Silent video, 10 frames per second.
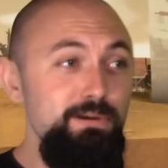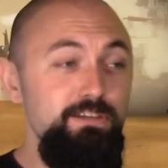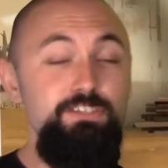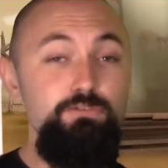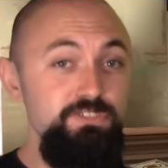
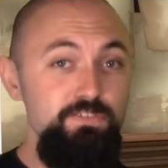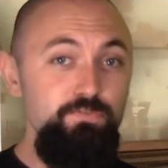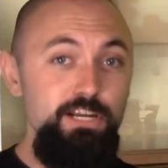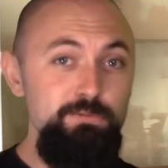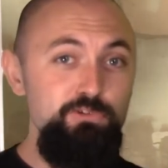make use of
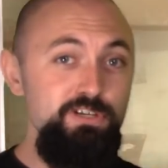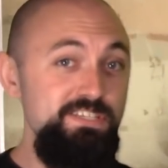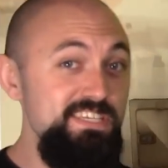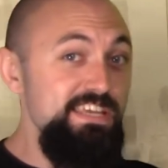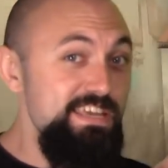random
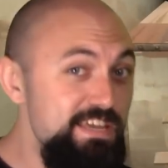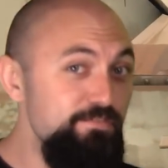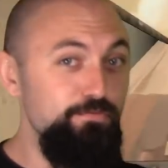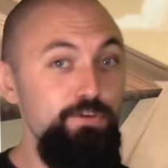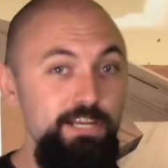crits
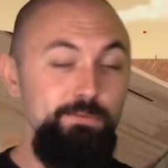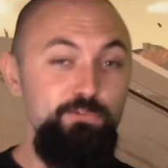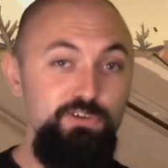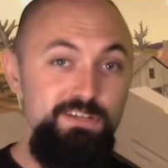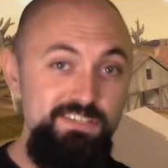if random
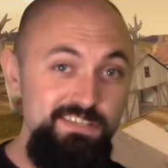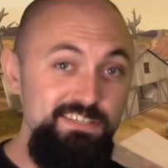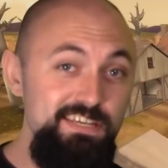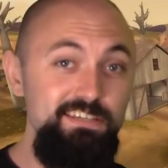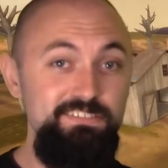crits
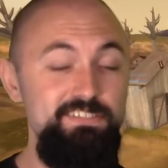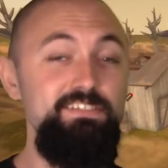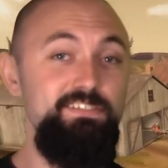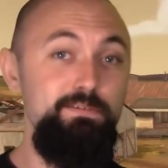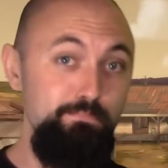did
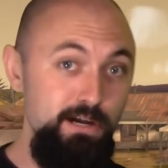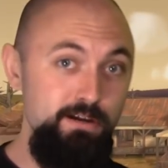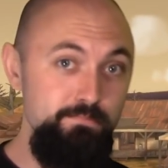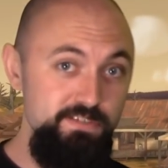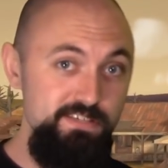exist in
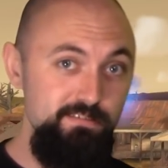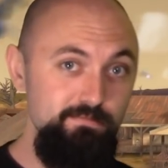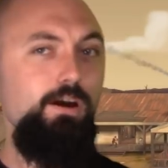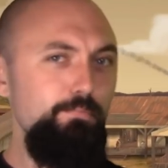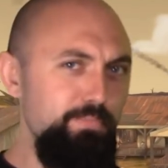pubs.
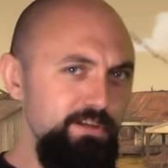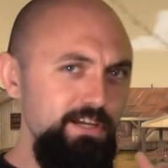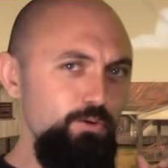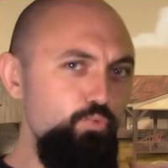But I